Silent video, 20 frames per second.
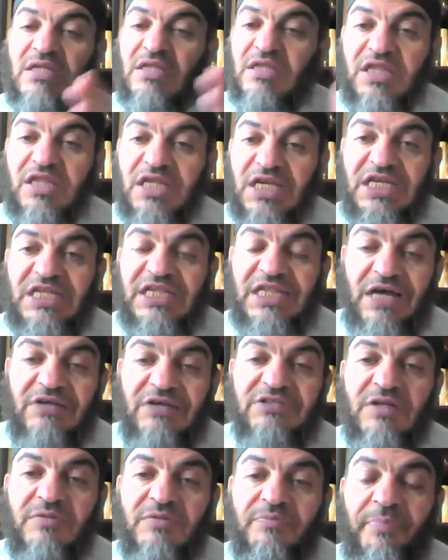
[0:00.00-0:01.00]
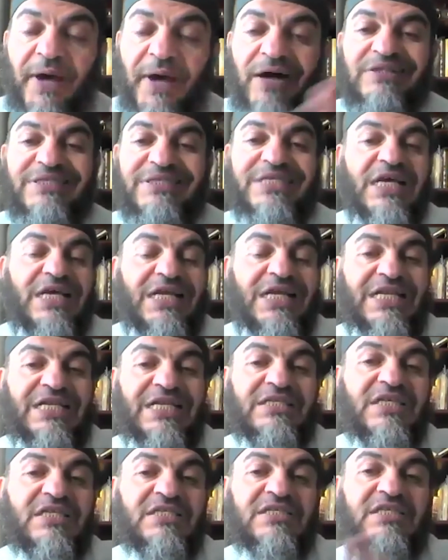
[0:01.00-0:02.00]
3,000 pounds,
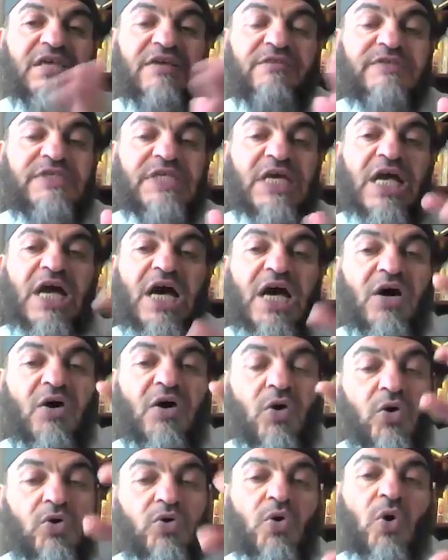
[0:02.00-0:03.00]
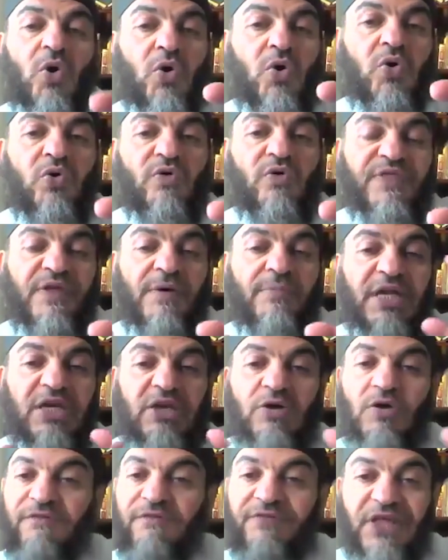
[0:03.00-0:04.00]
let us give zakah on all of the money
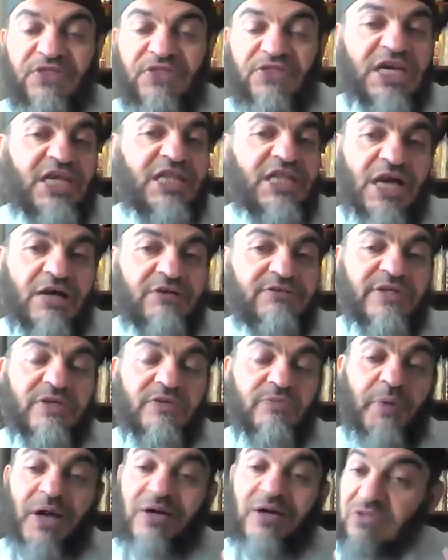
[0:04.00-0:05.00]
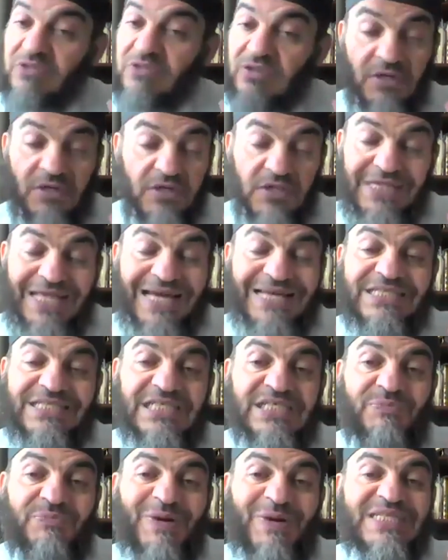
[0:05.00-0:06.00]
of the 3,000 pounds. That
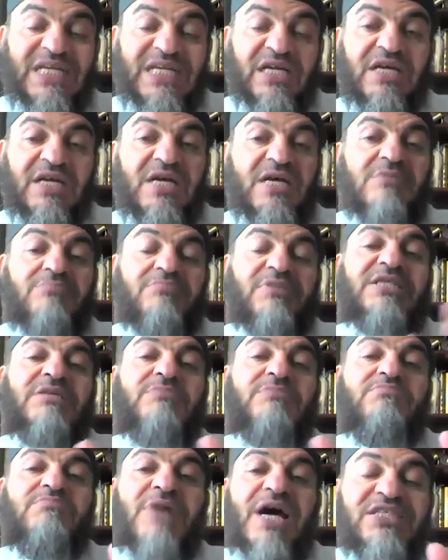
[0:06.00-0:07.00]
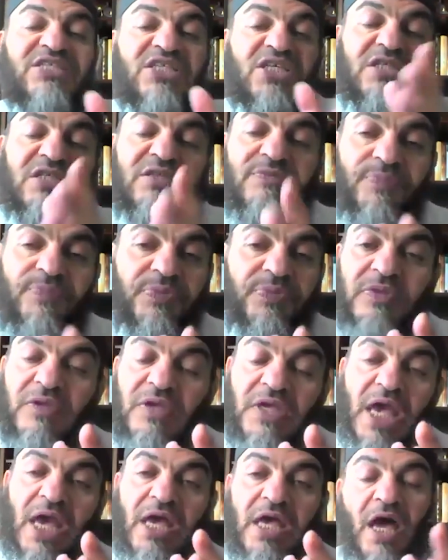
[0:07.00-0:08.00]
is better. But imagine,
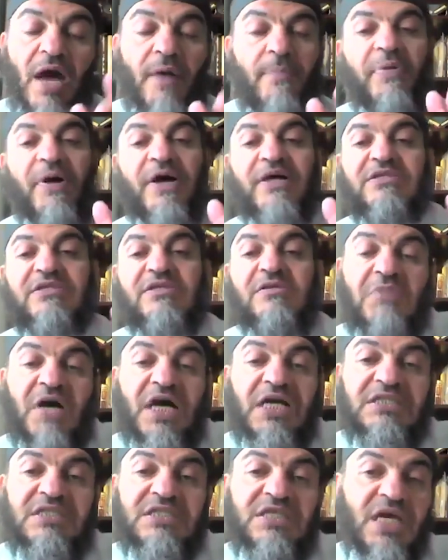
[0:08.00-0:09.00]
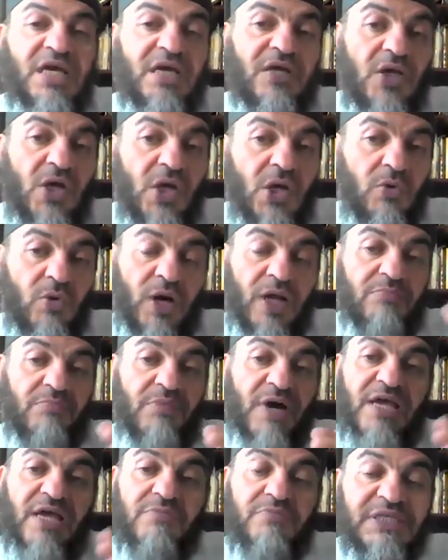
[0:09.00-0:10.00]
yeah, a person might say, well,
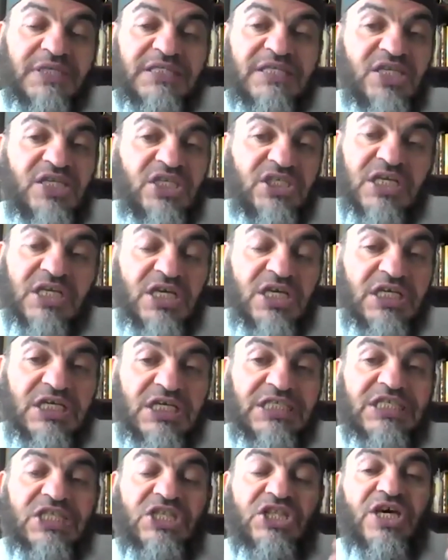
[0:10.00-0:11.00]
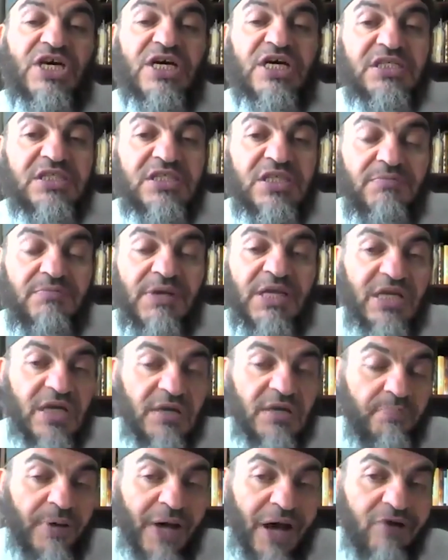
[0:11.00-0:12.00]
my business is 30
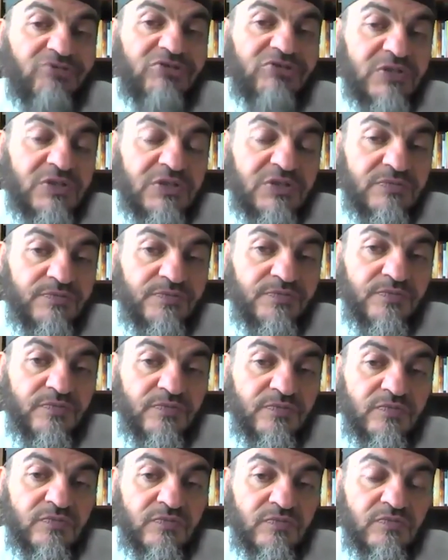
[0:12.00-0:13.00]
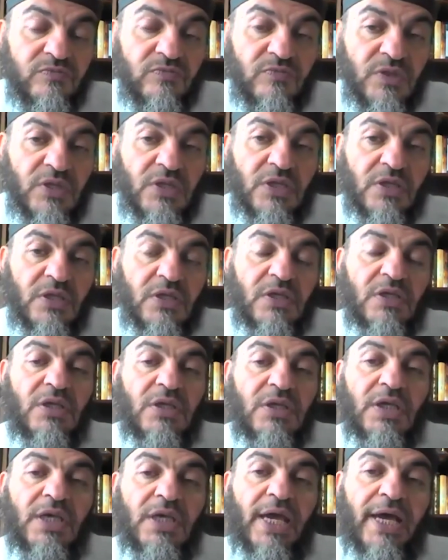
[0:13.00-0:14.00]
million pounds.
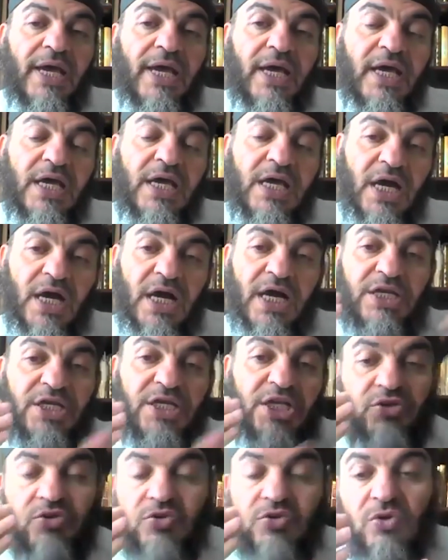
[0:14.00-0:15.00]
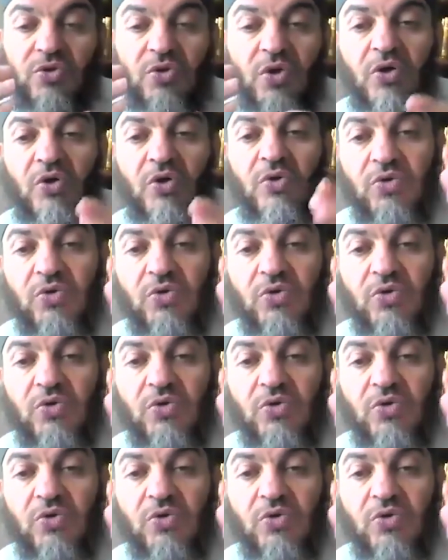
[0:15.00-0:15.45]
Yeah, I need to know